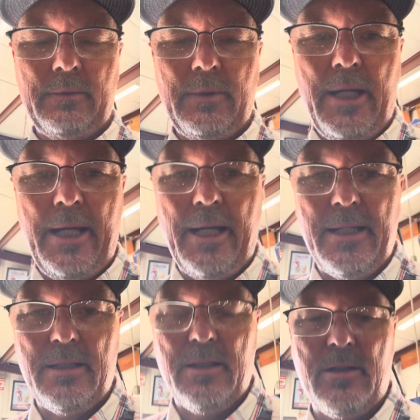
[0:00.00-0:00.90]
Hey
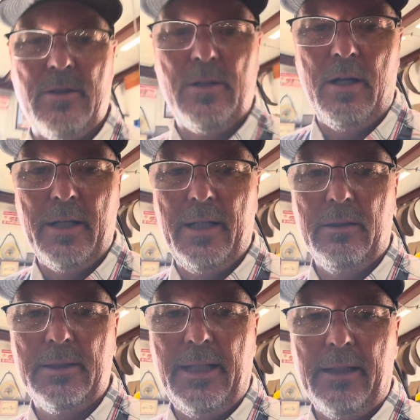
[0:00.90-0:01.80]
guys, this is Don at
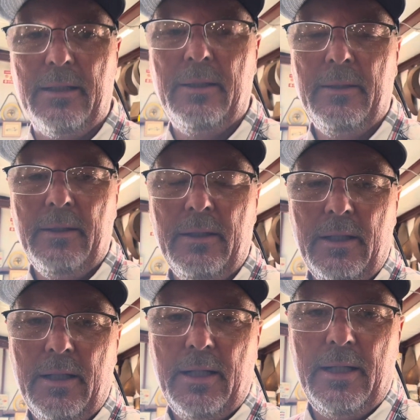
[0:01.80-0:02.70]
Hilltech.
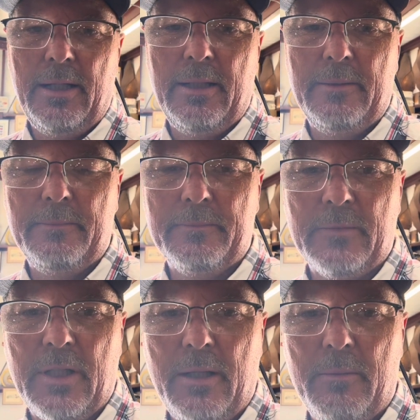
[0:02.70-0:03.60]
I'm
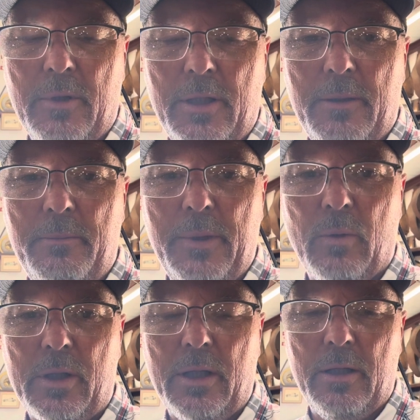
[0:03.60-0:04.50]
going to be
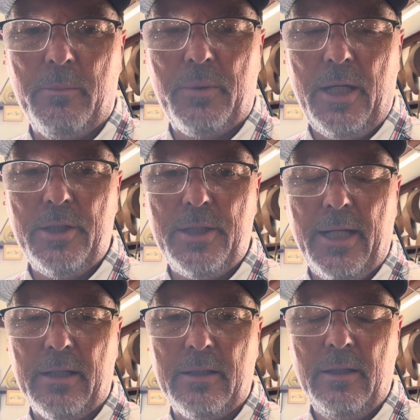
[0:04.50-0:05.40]
working on a
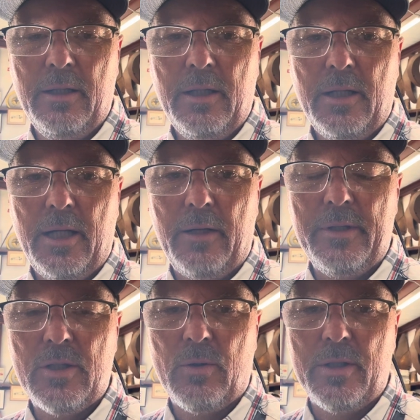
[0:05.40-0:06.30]
project
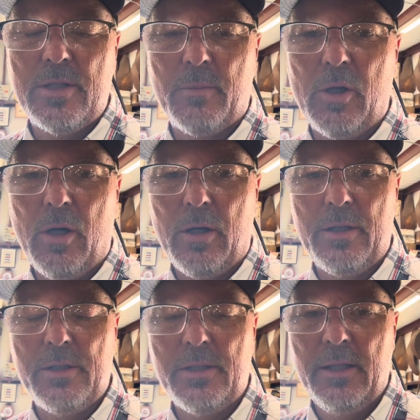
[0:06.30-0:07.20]
restoring some
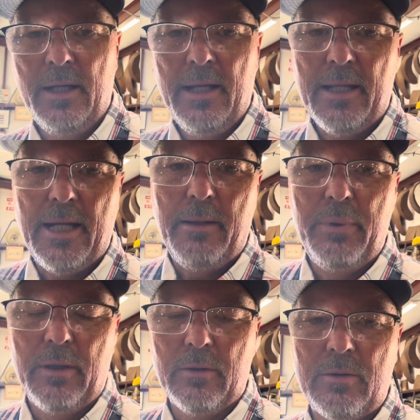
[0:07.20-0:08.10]
cars that I
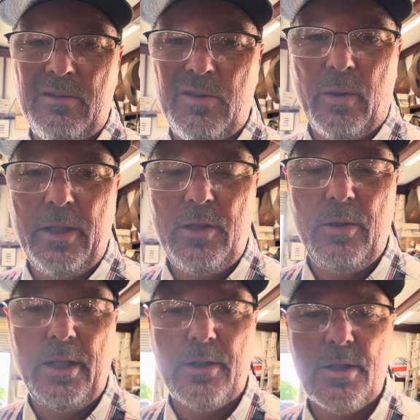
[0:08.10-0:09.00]
built 22
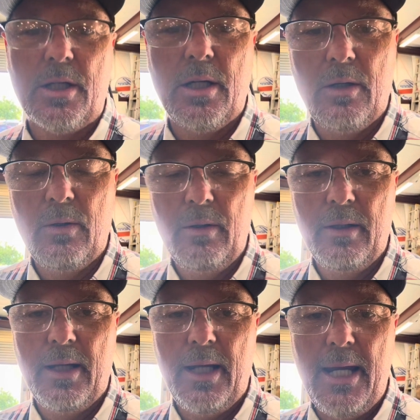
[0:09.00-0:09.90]
years ago,
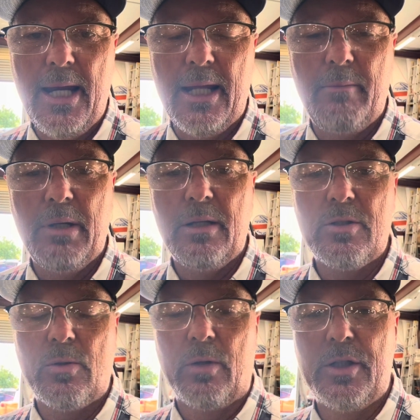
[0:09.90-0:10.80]
and they've been in
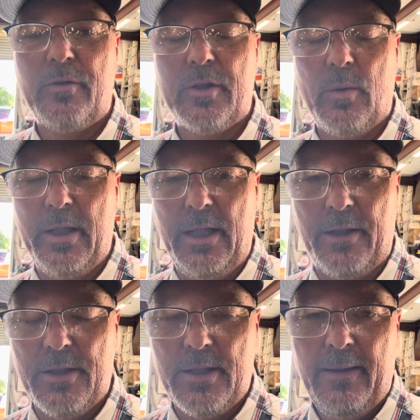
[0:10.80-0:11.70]
storage for 20
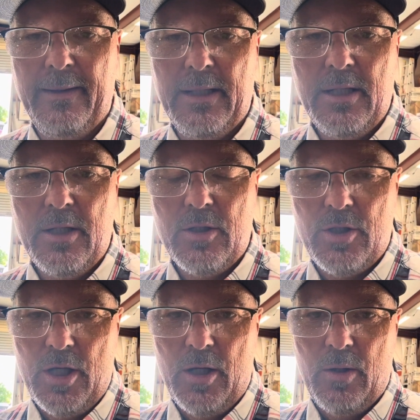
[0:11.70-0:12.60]
years.
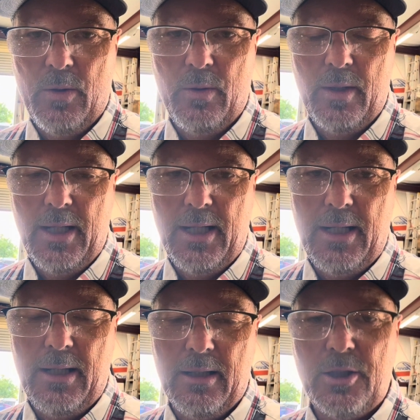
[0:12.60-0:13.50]
So
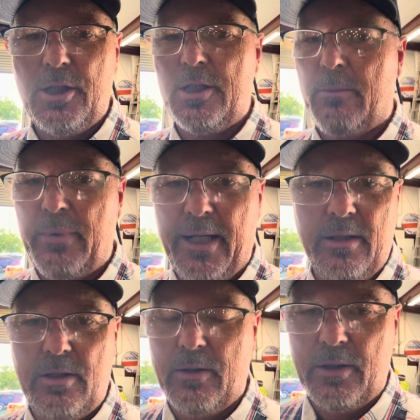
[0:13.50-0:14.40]
let's just jump right
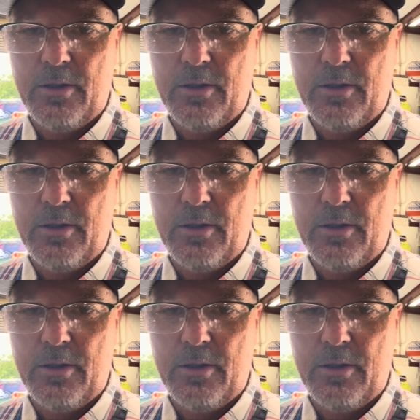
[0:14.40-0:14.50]
into it.